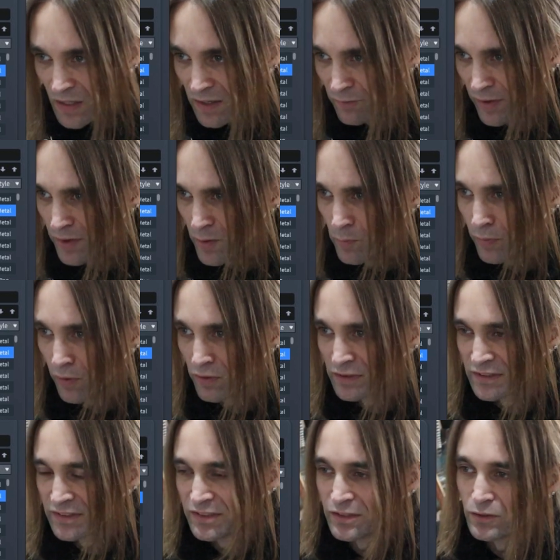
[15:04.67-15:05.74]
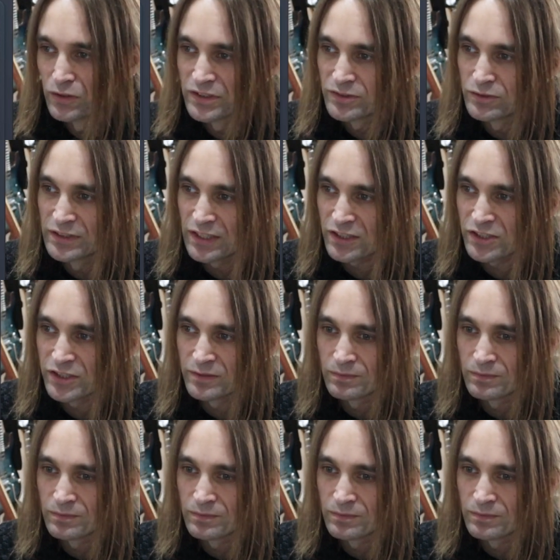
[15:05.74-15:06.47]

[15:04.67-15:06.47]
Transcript: And very important is the noise reduction.